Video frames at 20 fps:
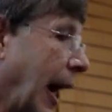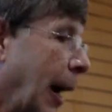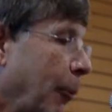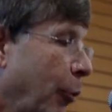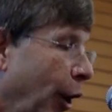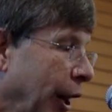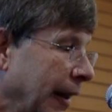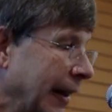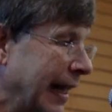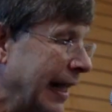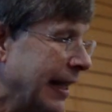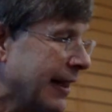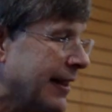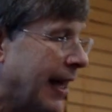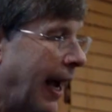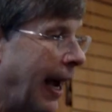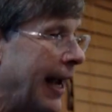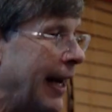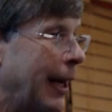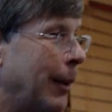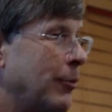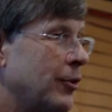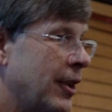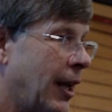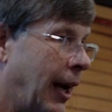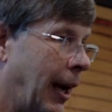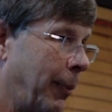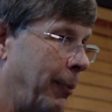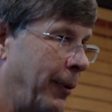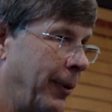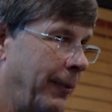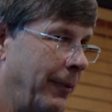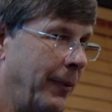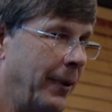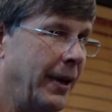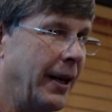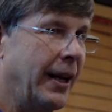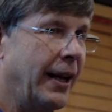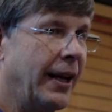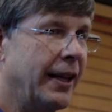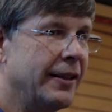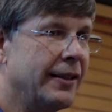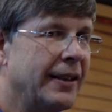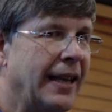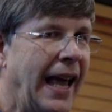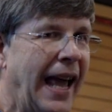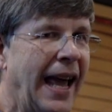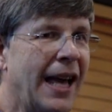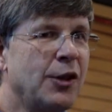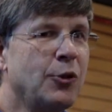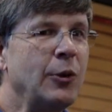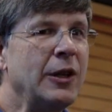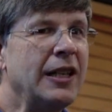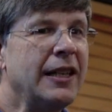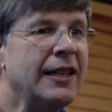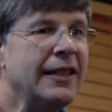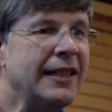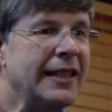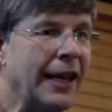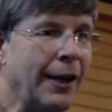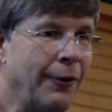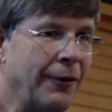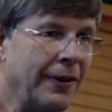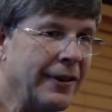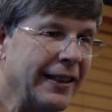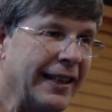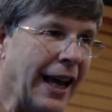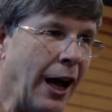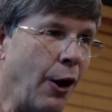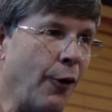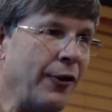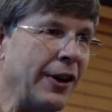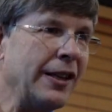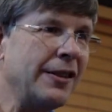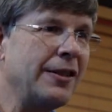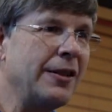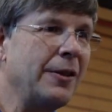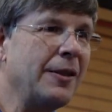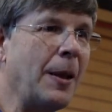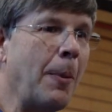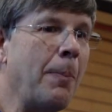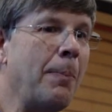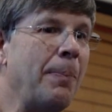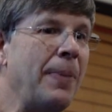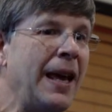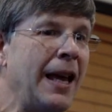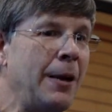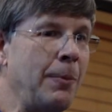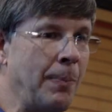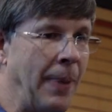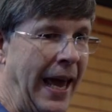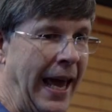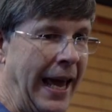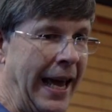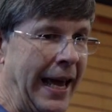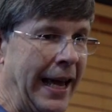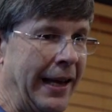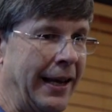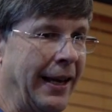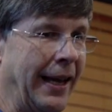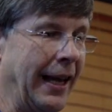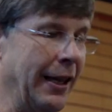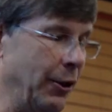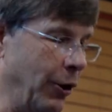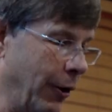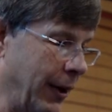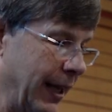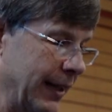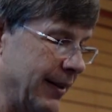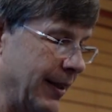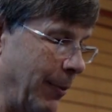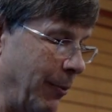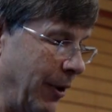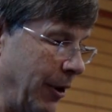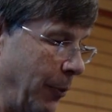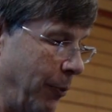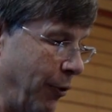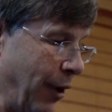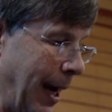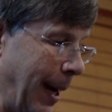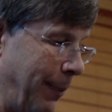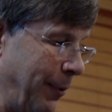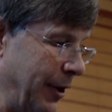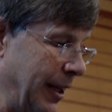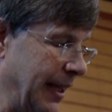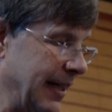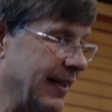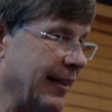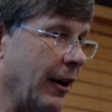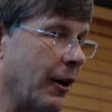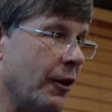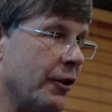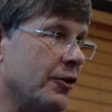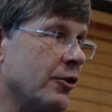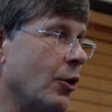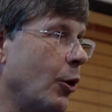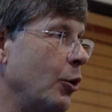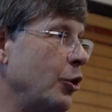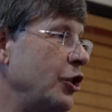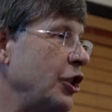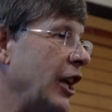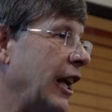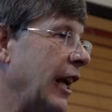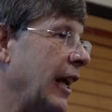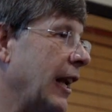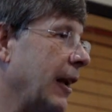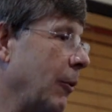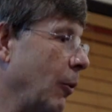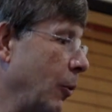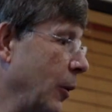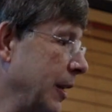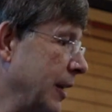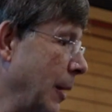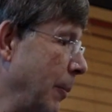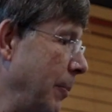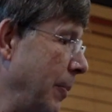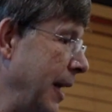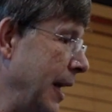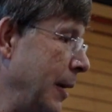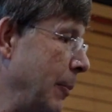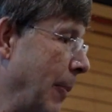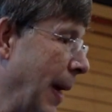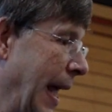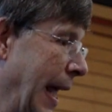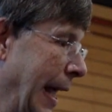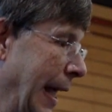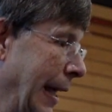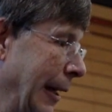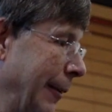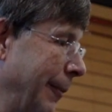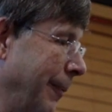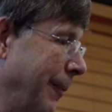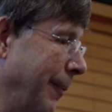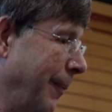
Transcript: I bring these items up as we div, delve into the Big Bang and look at some of the properties that are associated with the Big Bang.